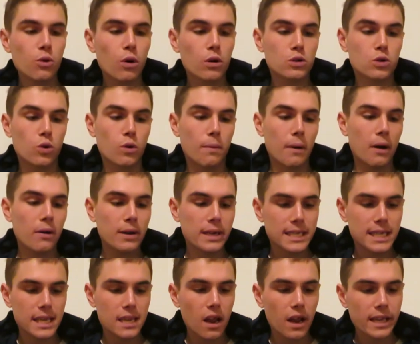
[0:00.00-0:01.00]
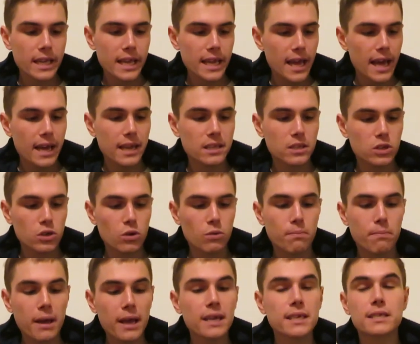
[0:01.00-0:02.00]
shoe I'll talk about is the Nike Air
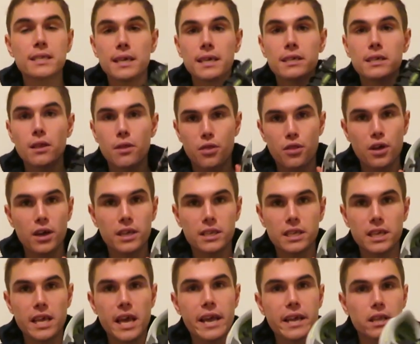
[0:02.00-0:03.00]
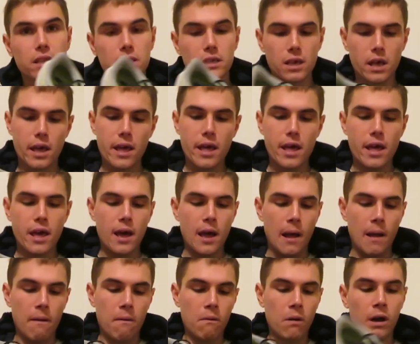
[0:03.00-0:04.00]
Zoom Pegasus 38.
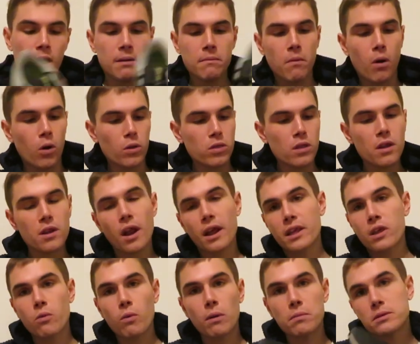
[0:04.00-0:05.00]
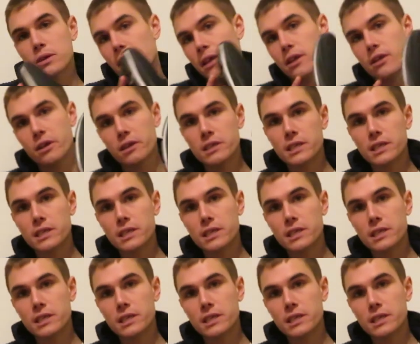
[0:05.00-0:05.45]
On the Nike website, you